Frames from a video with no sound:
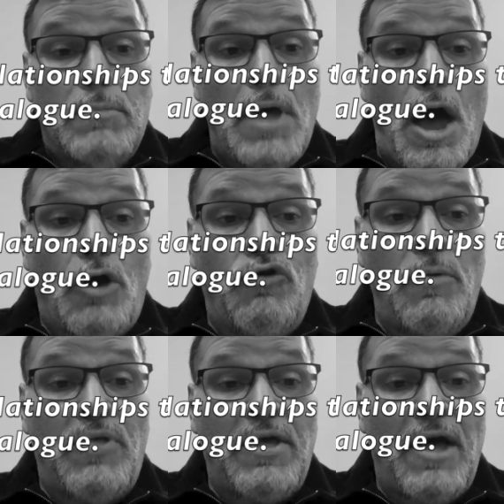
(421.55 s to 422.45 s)
a
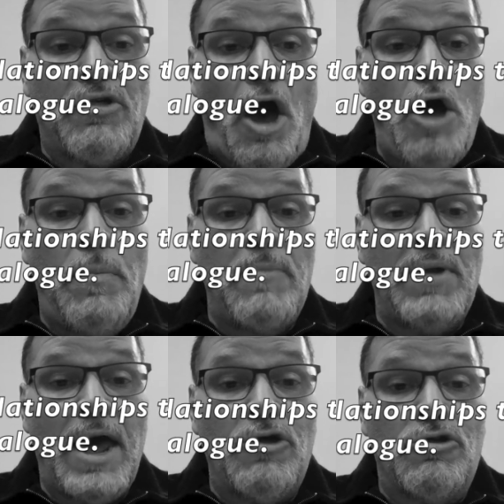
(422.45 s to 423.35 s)
group that has open
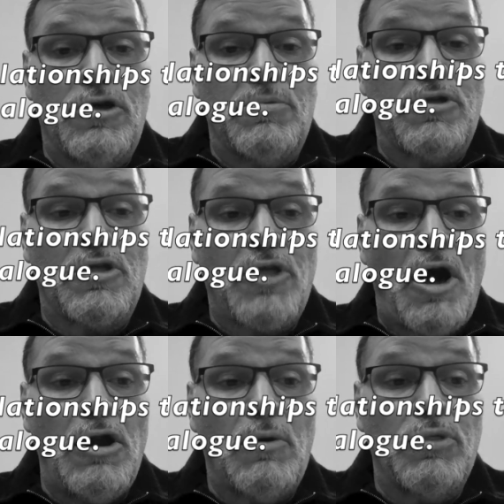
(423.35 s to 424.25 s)
relationships to
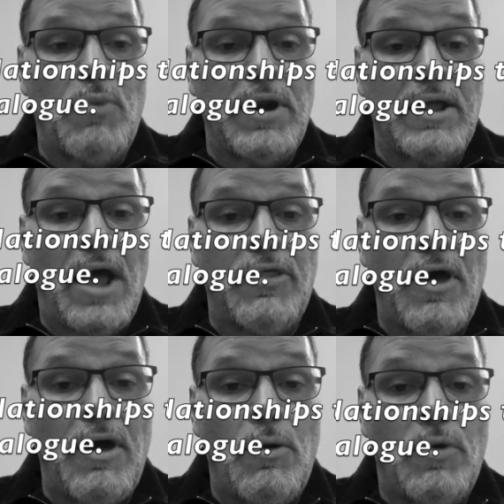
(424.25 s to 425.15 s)
dialogue with one
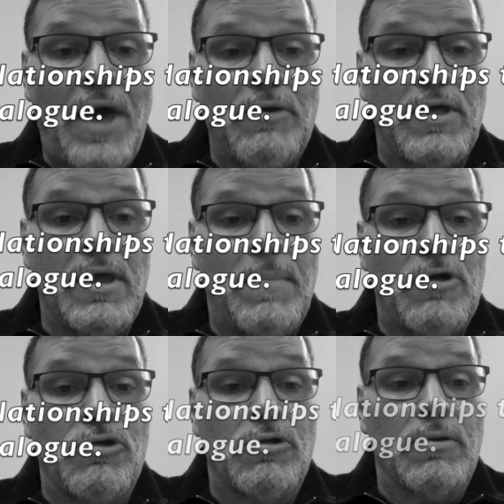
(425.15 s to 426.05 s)
another without
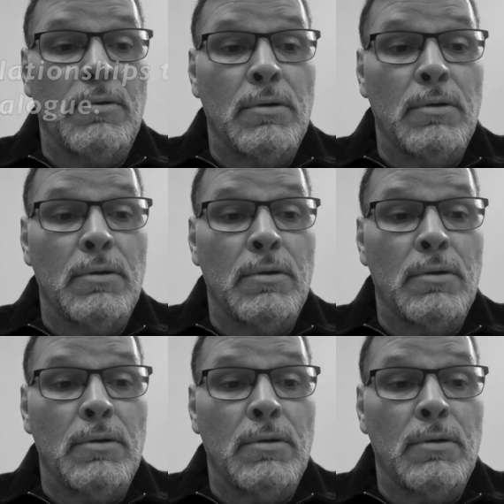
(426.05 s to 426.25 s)
inhibition.